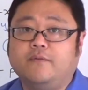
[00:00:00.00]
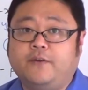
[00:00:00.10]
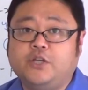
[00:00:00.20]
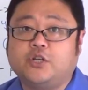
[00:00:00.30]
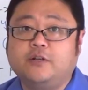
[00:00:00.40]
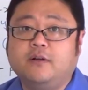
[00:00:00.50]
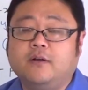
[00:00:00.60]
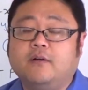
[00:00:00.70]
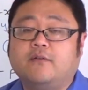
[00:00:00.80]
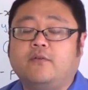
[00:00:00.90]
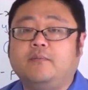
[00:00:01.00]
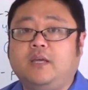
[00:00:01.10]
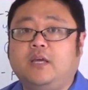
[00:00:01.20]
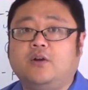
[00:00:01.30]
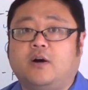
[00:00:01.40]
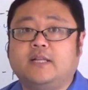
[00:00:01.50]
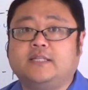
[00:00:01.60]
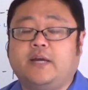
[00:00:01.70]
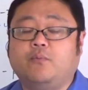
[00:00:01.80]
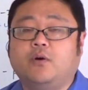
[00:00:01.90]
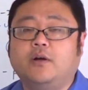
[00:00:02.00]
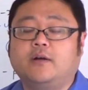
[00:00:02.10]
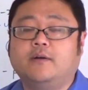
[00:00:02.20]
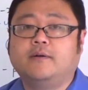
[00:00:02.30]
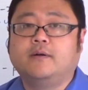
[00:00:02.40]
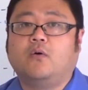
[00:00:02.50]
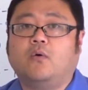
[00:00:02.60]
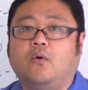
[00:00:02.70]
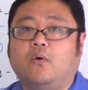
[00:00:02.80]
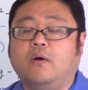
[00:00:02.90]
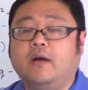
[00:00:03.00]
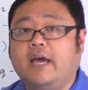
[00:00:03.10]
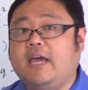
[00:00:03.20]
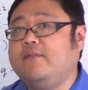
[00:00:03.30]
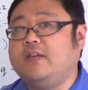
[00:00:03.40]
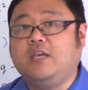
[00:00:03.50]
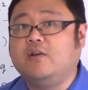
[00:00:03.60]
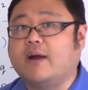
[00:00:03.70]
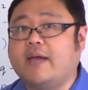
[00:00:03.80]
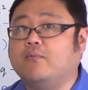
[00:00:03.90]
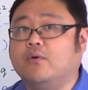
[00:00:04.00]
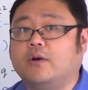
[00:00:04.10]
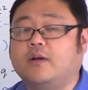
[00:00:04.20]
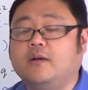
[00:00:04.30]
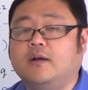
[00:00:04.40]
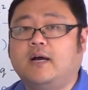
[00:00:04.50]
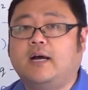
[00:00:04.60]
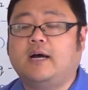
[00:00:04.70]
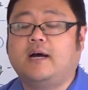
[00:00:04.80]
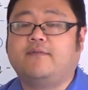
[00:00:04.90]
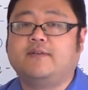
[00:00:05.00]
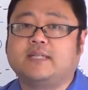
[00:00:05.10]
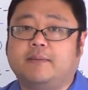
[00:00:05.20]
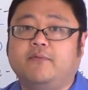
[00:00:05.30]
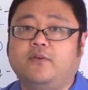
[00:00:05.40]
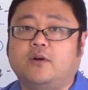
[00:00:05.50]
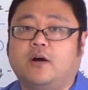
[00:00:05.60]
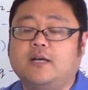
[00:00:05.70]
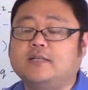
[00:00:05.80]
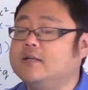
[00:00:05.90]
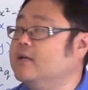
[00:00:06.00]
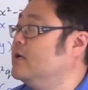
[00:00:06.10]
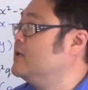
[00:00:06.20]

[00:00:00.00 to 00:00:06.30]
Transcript: revision from year 9 and 10 work, or even year 8 work for some of you guys.